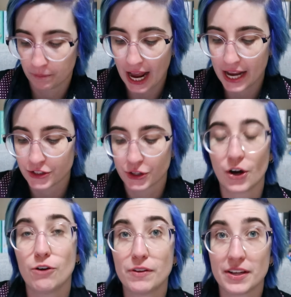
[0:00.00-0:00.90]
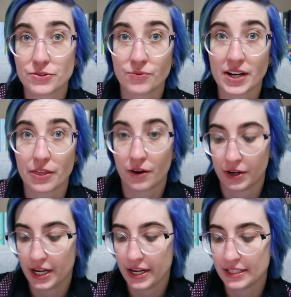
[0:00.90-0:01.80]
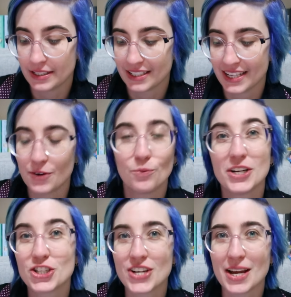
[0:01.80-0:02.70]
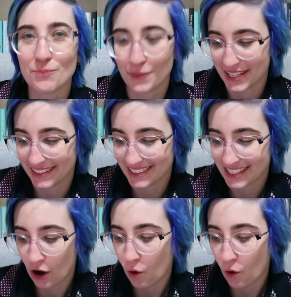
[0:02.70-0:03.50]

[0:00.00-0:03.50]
And the goal for this readathon is to see which team wins,